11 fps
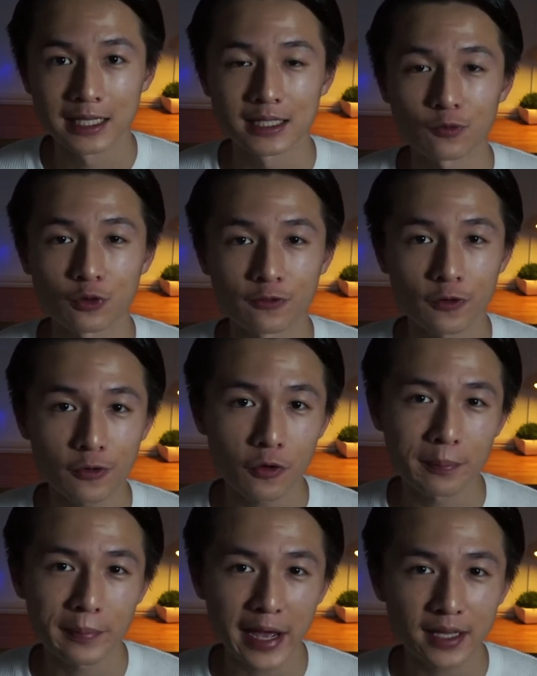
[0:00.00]
A
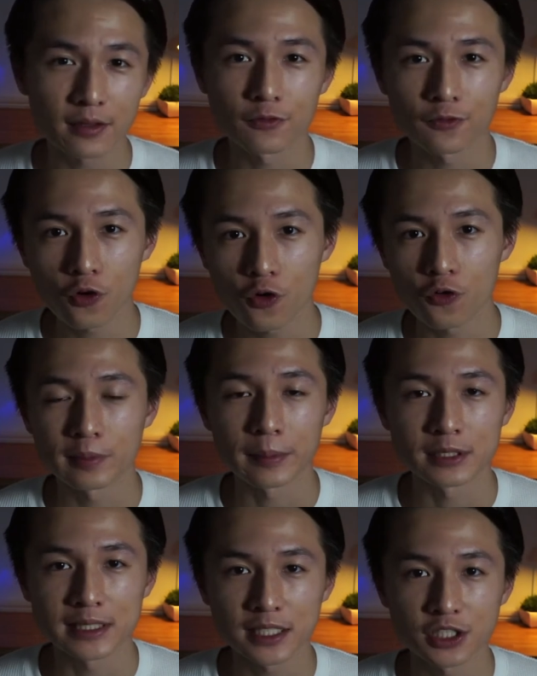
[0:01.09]
referral back and forth may
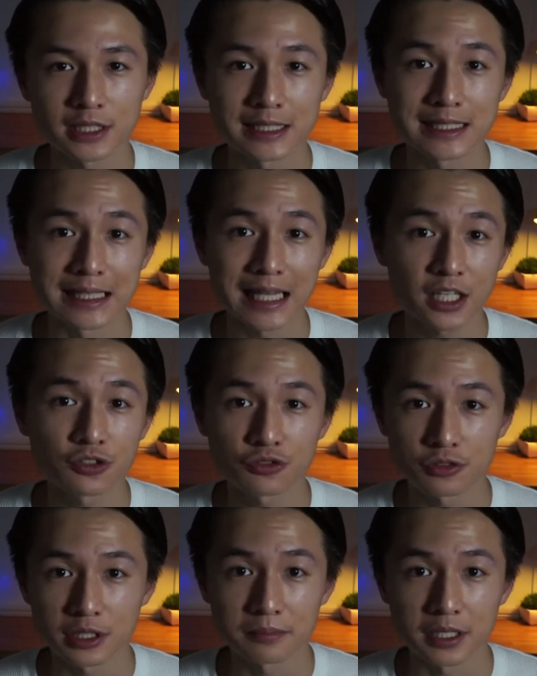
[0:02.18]
potentially delay
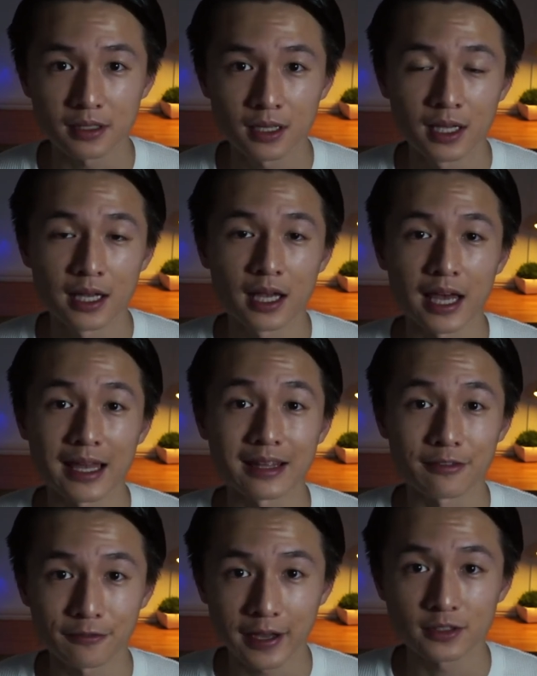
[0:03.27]
treatment and
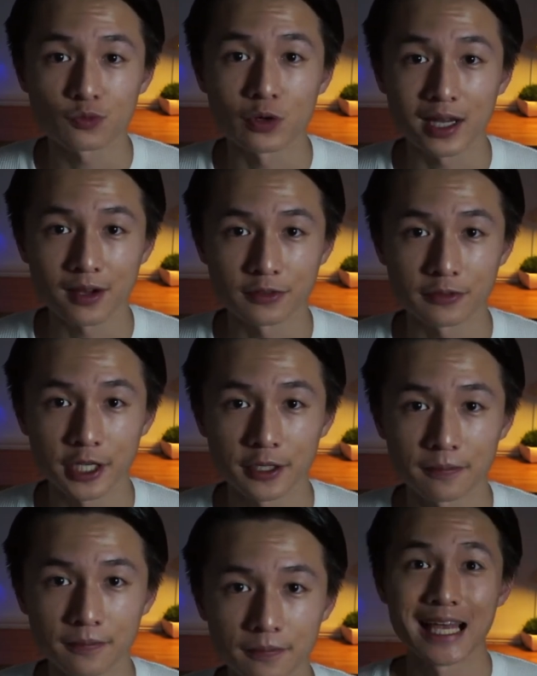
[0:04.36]
affect recovery.
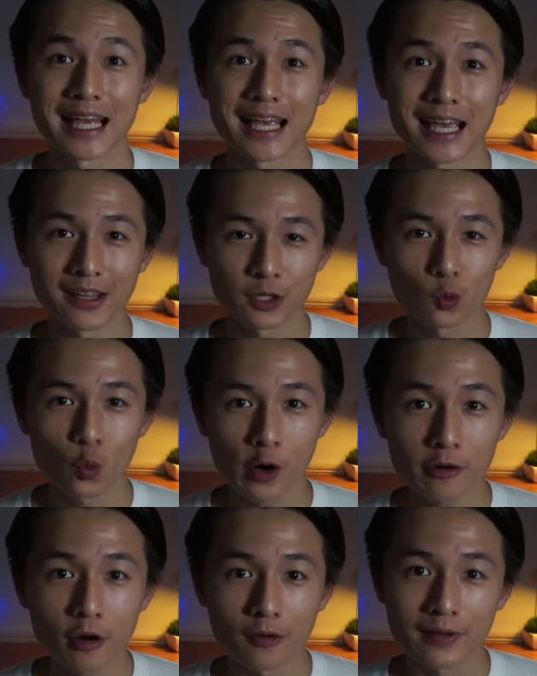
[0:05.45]
In the
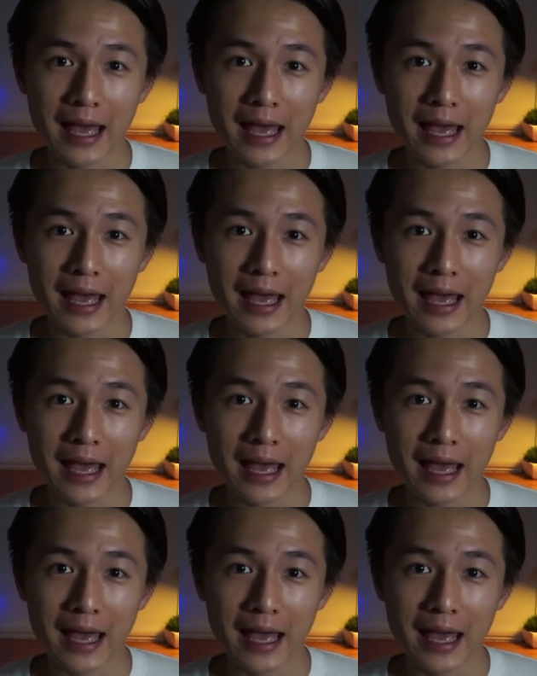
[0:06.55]
world of